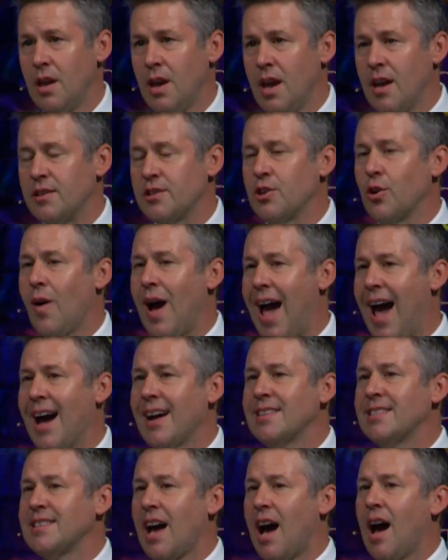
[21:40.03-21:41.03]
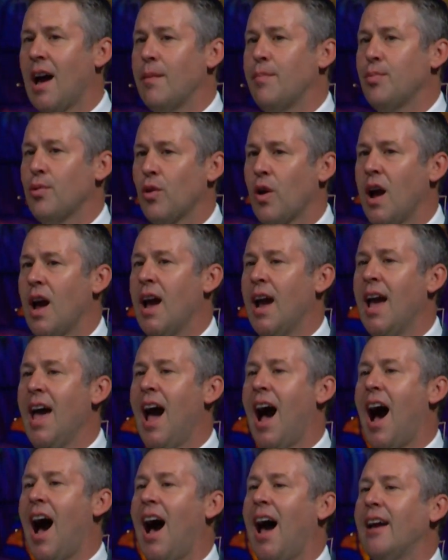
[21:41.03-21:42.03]
And so as I pray,
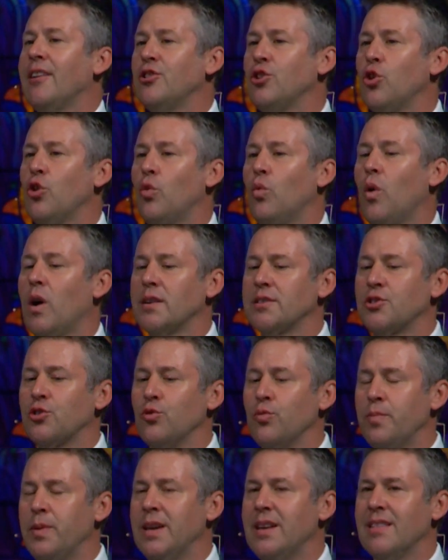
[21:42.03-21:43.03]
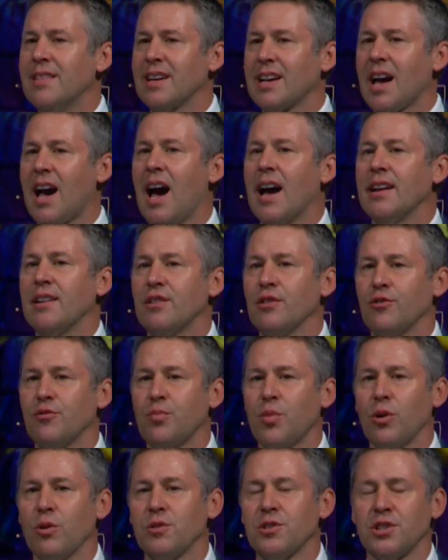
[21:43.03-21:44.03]
I don't want to be the kind of
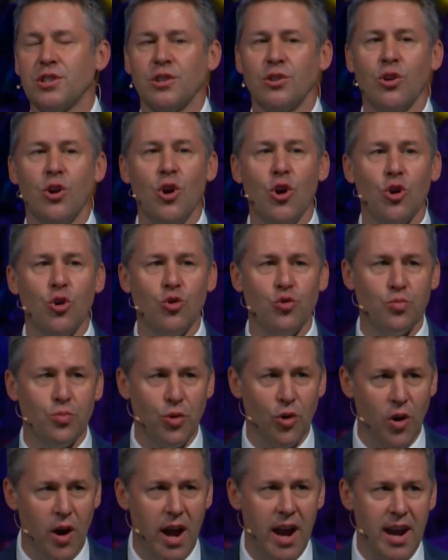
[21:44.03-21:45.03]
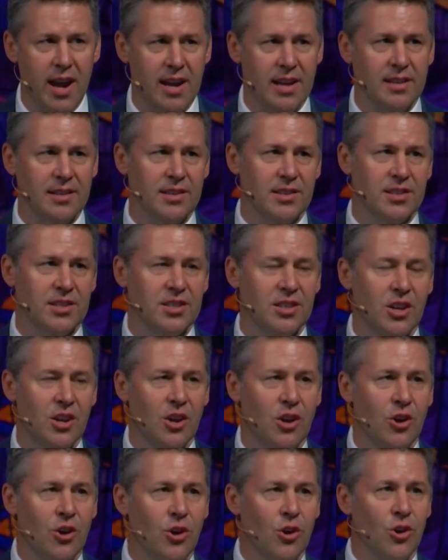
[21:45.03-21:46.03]
person who prays,
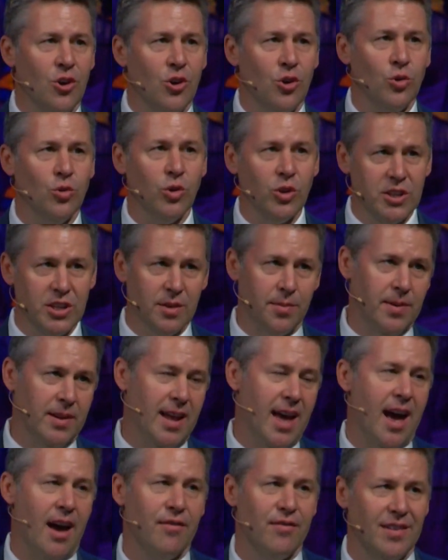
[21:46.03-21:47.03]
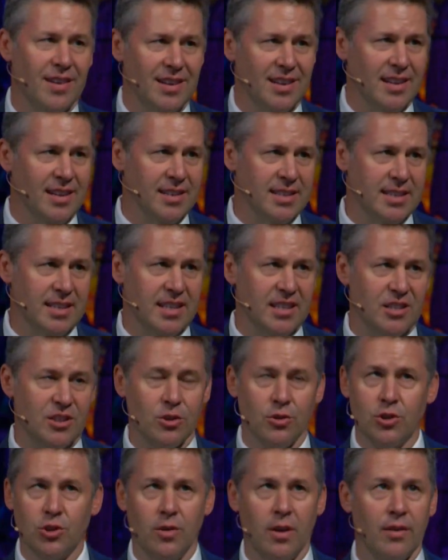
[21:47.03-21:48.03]
who looks up at heaven and says,
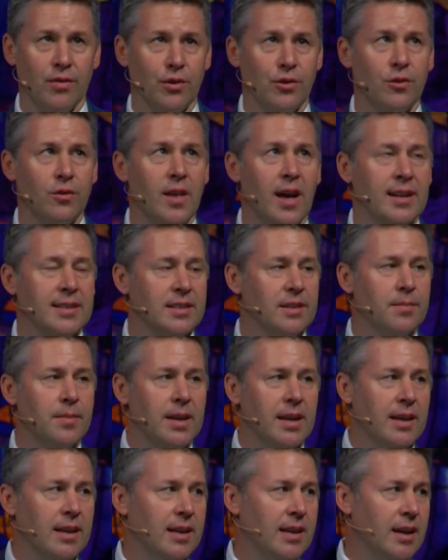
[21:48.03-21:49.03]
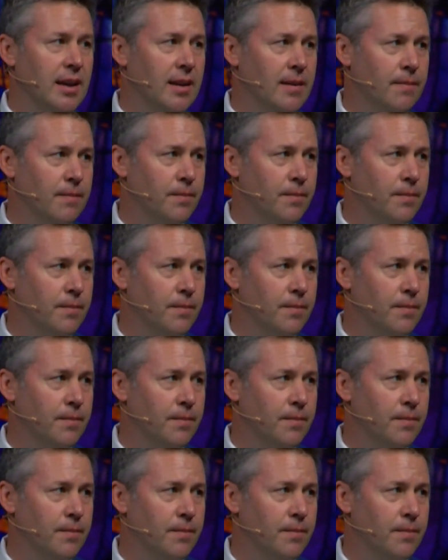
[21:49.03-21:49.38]
"Don't you ever do that to me again."